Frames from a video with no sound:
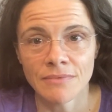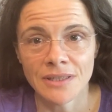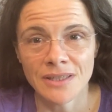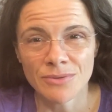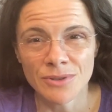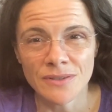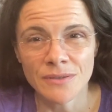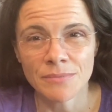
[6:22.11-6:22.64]

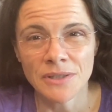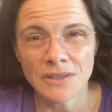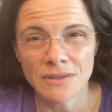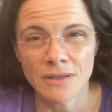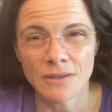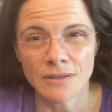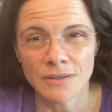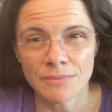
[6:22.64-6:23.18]
It was a bit
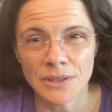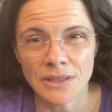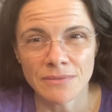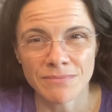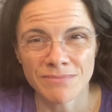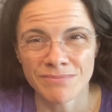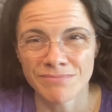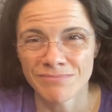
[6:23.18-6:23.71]
alarming.
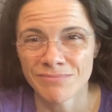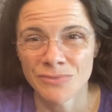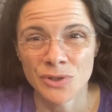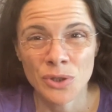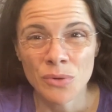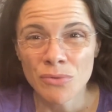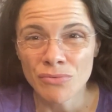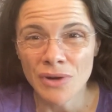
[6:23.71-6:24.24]

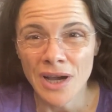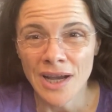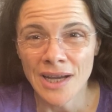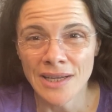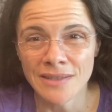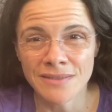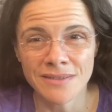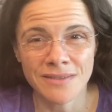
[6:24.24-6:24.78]
No
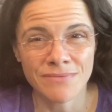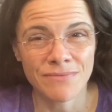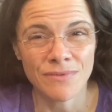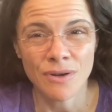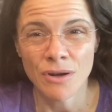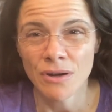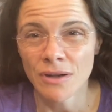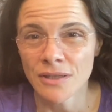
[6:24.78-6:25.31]
rice,
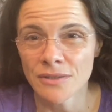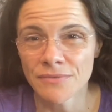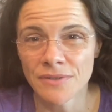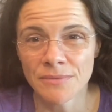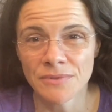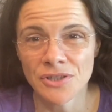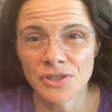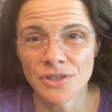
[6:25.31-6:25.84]
a lot of
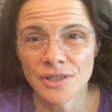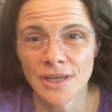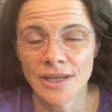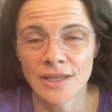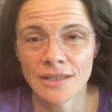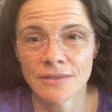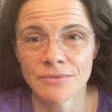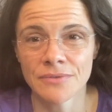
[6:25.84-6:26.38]
empty
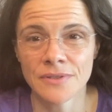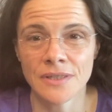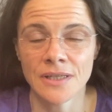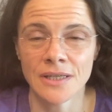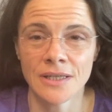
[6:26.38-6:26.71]
shelves.